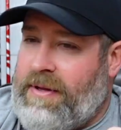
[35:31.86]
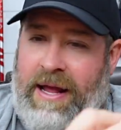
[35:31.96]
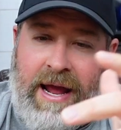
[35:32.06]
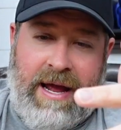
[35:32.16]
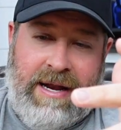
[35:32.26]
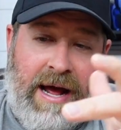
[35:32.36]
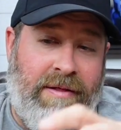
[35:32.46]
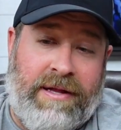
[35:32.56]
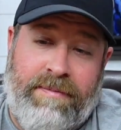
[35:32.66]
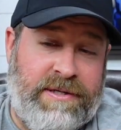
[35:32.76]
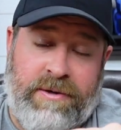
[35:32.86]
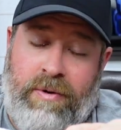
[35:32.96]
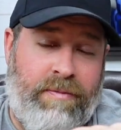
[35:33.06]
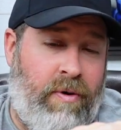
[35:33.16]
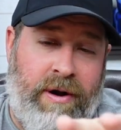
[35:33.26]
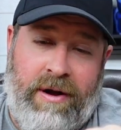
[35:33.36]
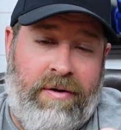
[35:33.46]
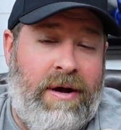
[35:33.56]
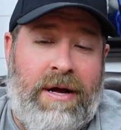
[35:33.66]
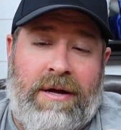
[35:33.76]
And I like the Pistol
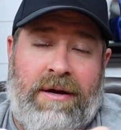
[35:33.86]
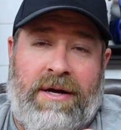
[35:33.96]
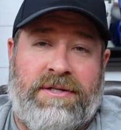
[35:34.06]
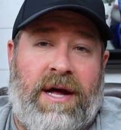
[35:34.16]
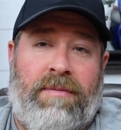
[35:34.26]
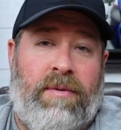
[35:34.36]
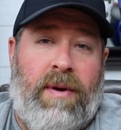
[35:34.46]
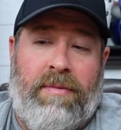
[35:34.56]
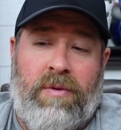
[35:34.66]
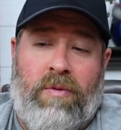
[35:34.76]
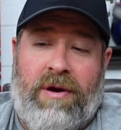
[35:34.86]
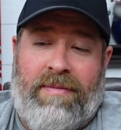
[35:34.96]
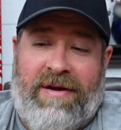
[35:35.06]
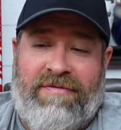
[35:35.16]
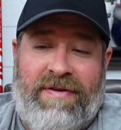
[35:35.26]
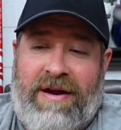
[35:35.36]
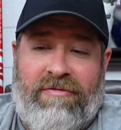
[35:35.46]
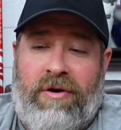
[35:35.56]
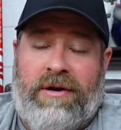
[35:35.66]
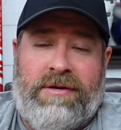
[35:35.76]
1.0. It's kind of probably one of my
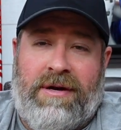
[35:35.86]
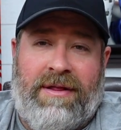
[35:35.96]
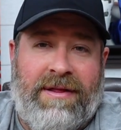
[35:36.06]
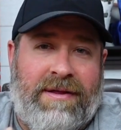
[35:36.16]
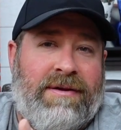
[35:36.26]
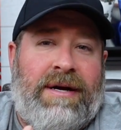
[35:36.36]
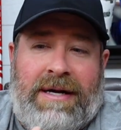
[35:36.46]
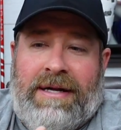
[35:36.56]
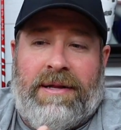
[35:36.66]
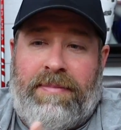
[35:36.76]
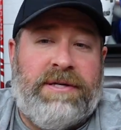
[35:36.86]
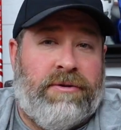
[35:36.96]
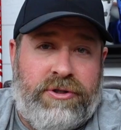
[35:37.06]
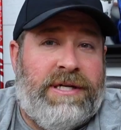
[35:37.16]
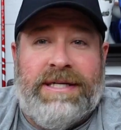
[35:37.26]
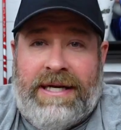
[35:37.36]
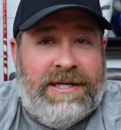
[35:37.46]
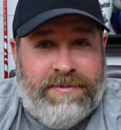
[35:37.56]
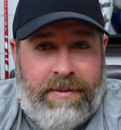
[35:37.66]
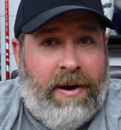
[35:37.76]
favorite. I think the Pistol
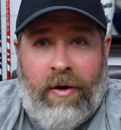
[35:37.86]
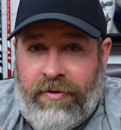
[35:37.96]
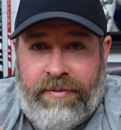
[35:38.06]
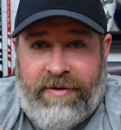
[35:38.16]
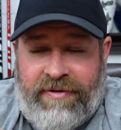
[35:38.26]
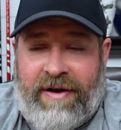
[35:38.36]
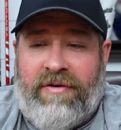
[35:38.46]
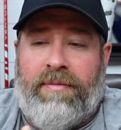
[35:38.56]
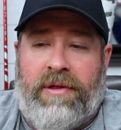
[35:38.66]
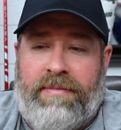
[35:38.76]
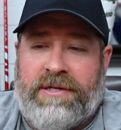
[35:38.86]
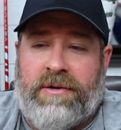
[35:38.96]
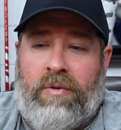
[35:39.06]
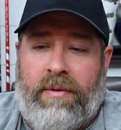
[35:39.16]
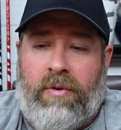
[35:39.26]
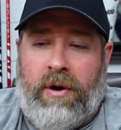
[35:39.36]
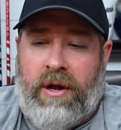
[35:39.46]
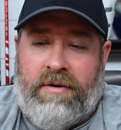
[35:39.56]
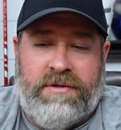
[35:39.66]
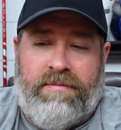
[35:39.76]
GT is probably my ultimate favorite, but the Pistol
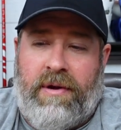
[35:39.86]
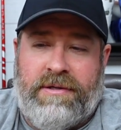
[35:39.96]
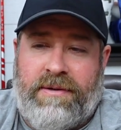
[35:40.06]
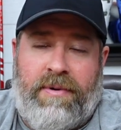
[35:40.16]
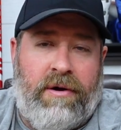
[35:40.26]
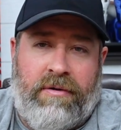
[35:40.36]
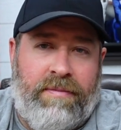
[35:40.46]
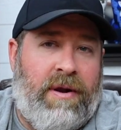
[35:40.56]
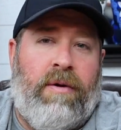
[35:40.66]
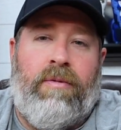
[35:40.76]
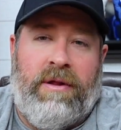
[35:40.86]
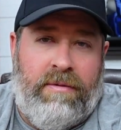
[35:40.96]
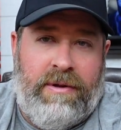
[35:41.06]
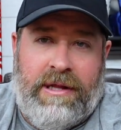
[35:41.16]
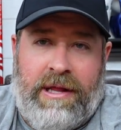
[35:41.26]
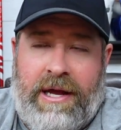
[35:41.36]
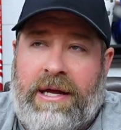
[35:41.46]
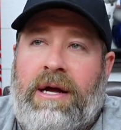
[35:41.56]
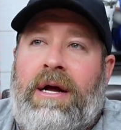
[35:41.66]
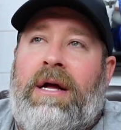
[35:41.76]
1.0 is a putter grip that I really, really
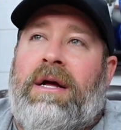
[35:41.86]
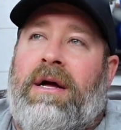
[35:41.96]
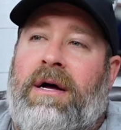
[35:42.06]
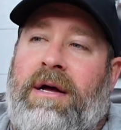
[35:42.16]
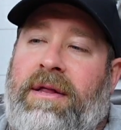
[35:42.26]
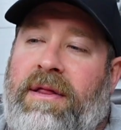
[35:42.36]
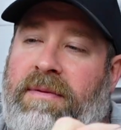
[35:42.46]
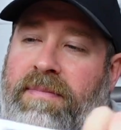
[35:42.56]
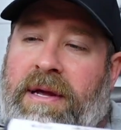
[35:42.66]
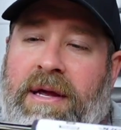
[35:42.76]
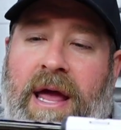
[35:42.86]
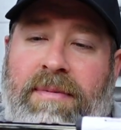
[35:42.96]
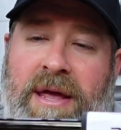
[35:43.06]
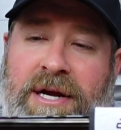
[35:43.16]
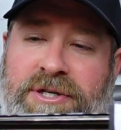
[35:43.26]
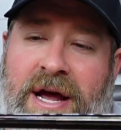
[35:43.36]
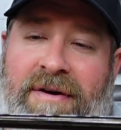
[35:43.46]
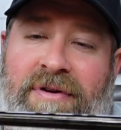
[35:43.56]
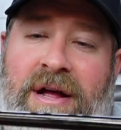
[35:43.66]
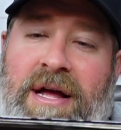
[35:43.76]
like. And then the KBS
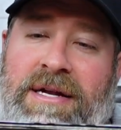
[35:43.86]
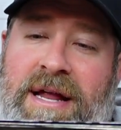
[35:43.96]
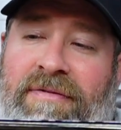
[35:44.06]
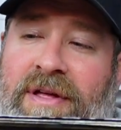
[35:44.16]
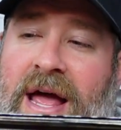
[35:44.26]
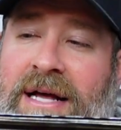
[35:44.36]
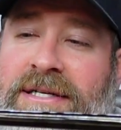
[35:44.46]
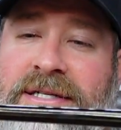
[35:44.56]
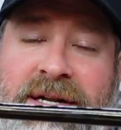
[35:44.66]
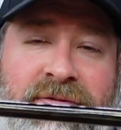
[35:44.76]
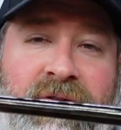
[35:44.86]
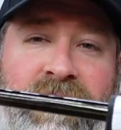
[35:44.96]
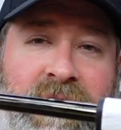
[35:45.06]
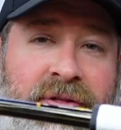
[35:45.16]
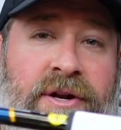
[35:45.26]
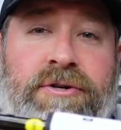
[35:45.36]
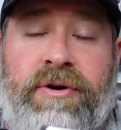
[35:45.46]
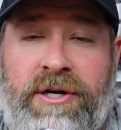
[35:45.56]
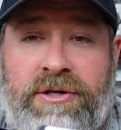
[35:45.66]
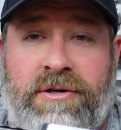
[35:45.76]
shaft definitely has a stiffer feel than a
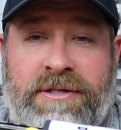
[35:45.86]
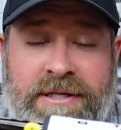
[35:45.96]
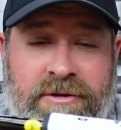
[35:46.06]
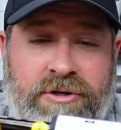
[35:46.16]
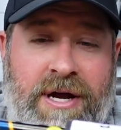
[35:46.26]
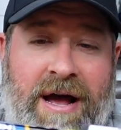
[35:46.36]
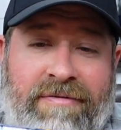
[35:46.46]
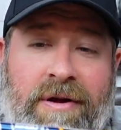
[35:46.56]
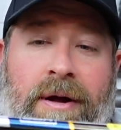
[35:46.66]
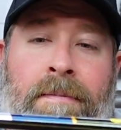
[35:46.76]
traditional steel shaft.